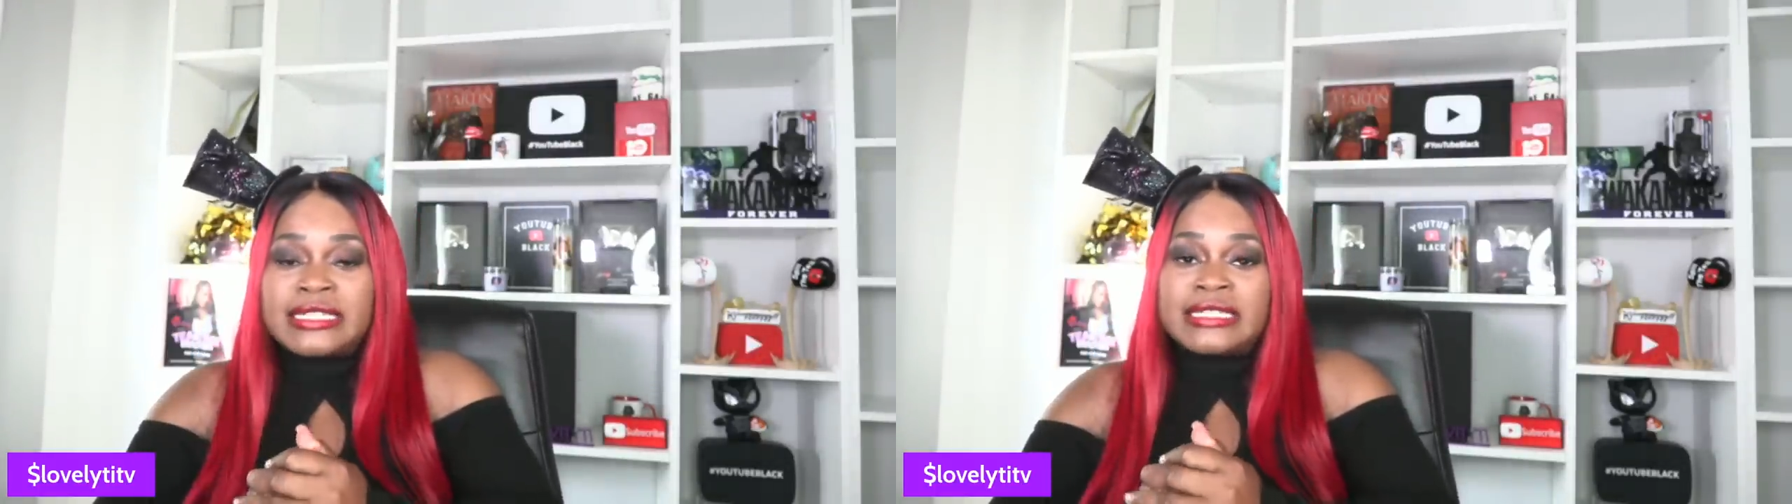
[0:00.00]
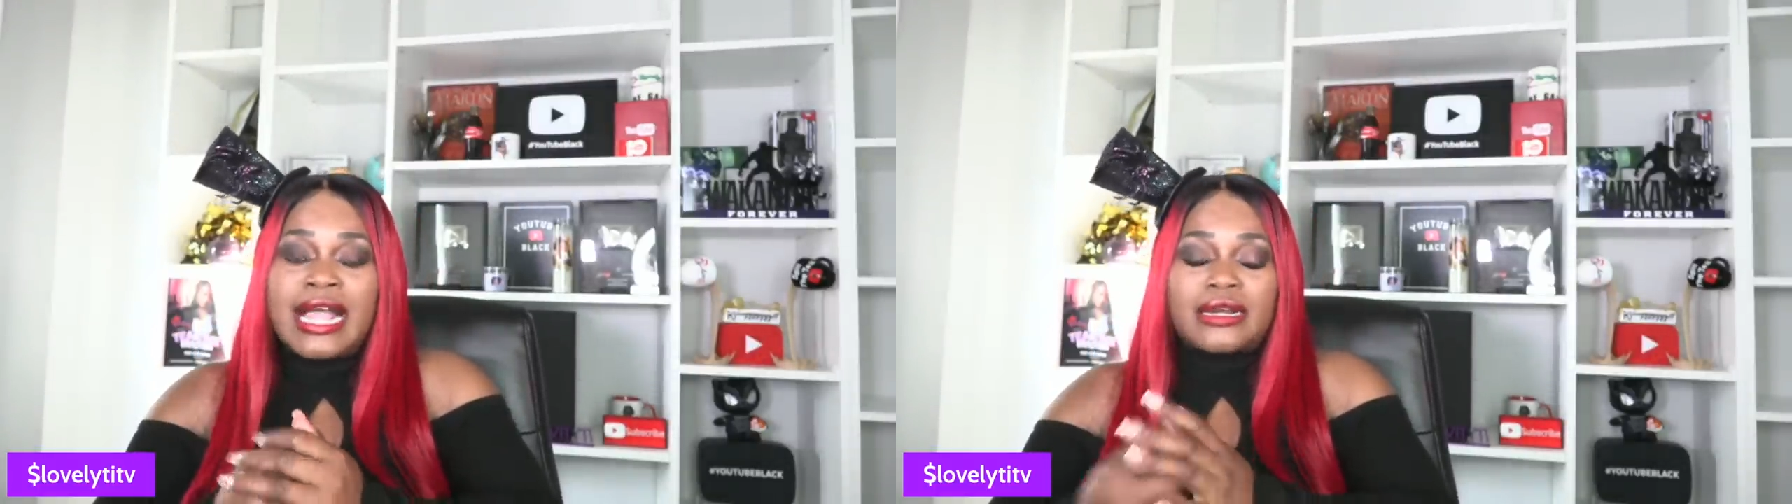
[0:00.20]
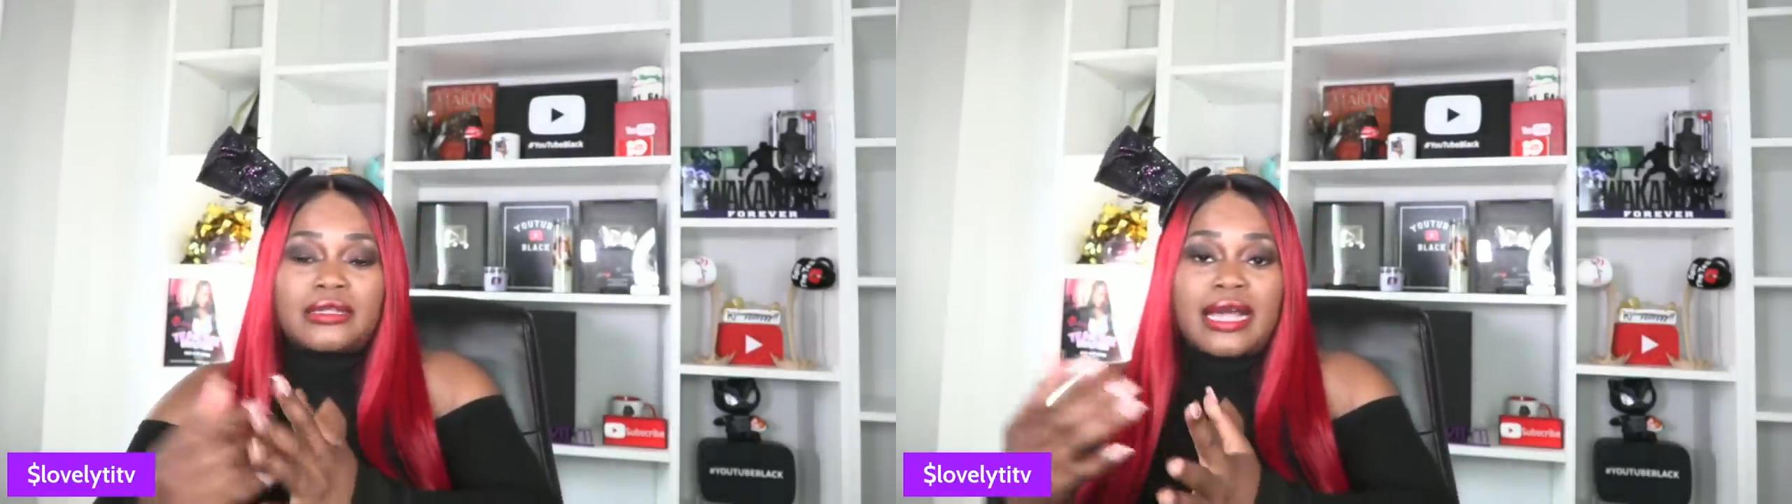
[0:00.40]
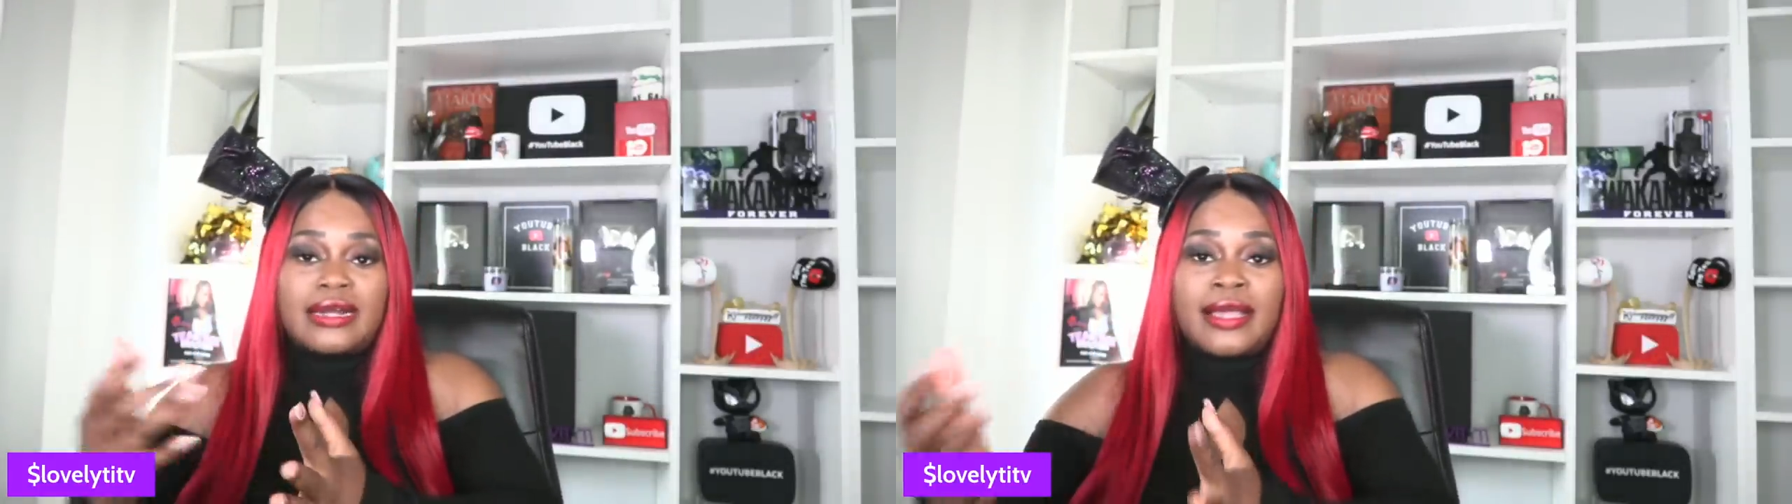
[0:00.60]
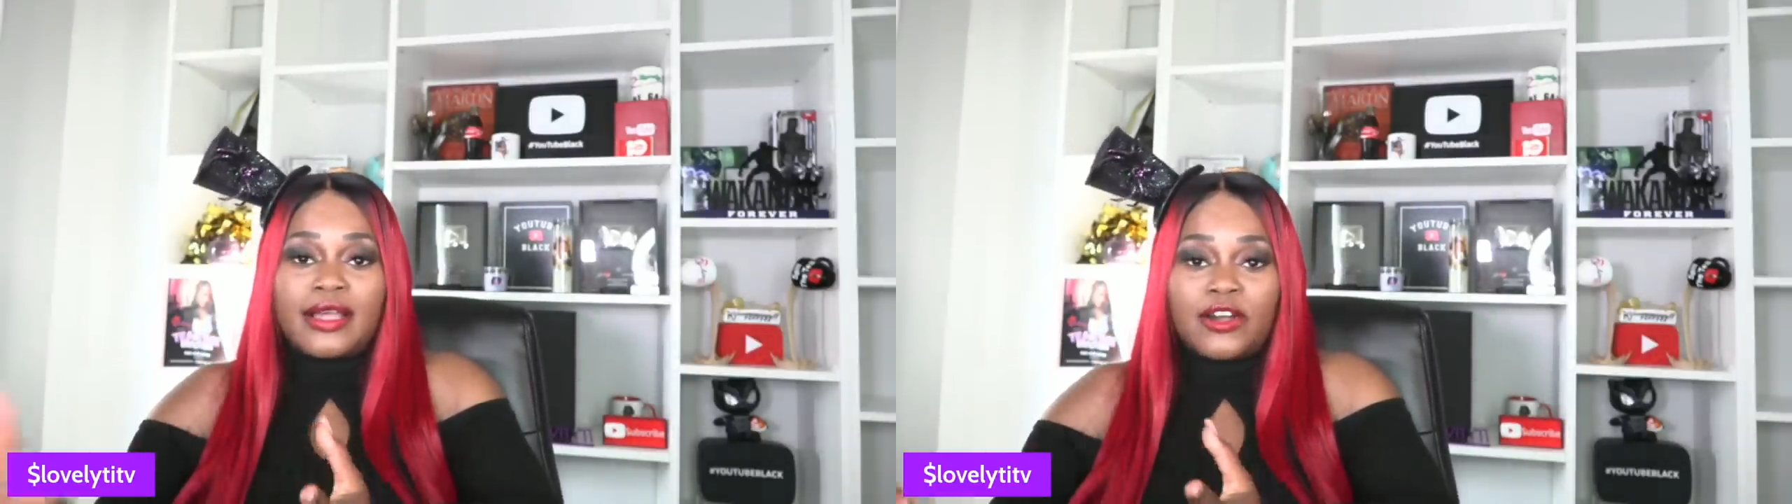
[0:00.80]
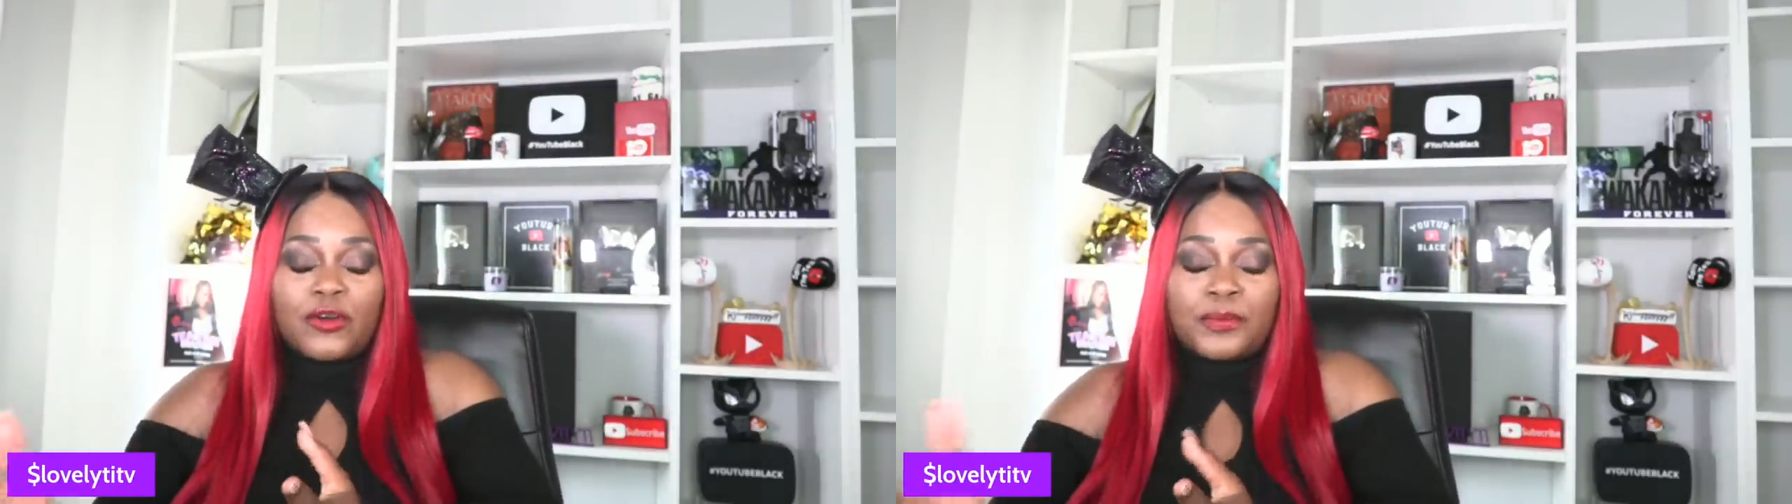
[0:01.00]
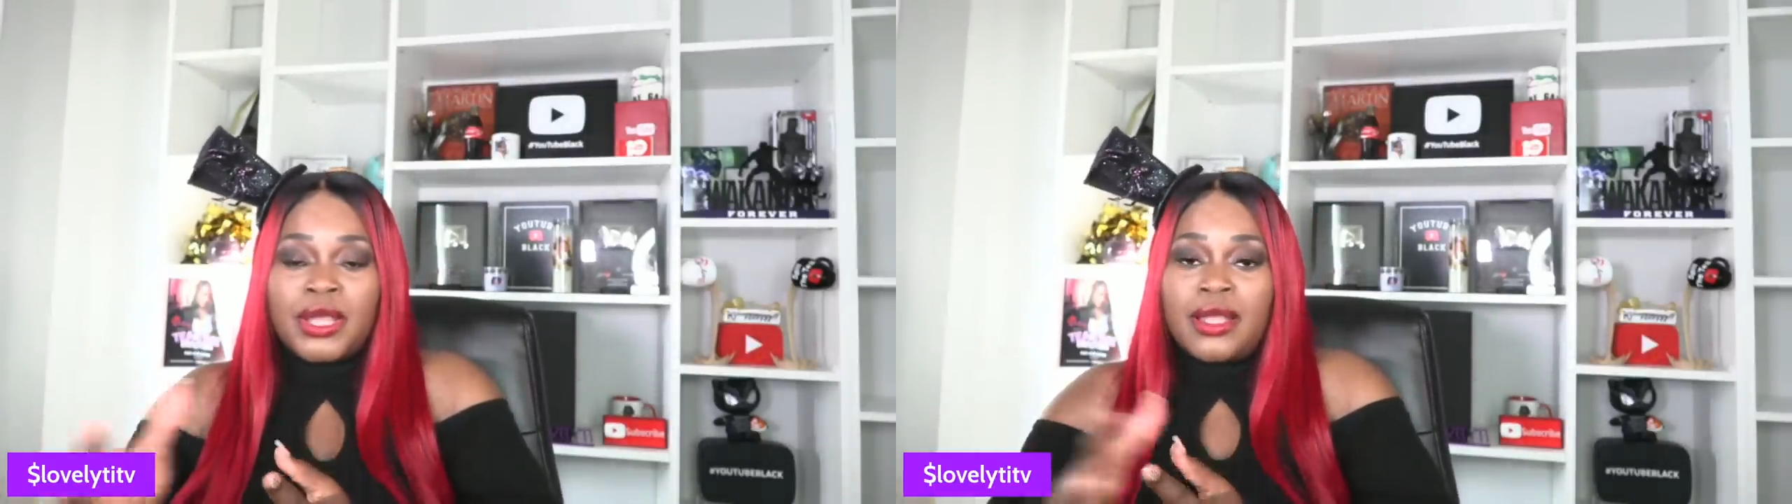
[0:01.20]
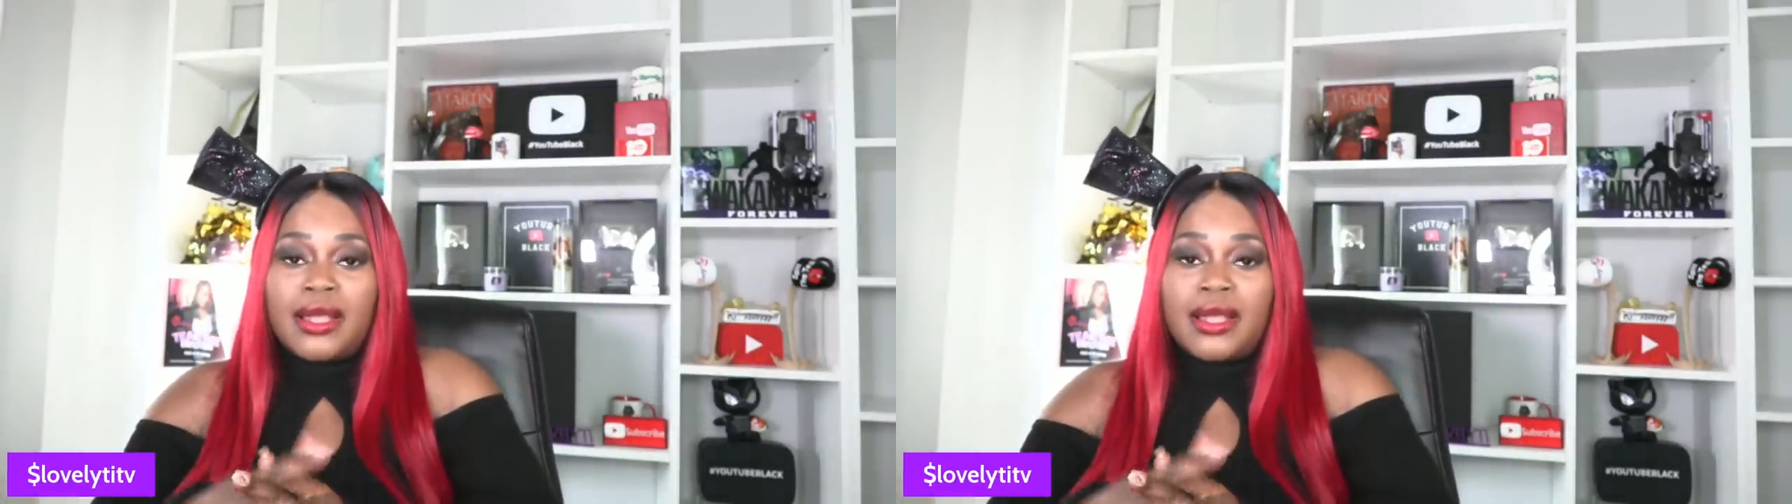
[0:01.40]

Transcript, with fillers: He's gotten a lot of help.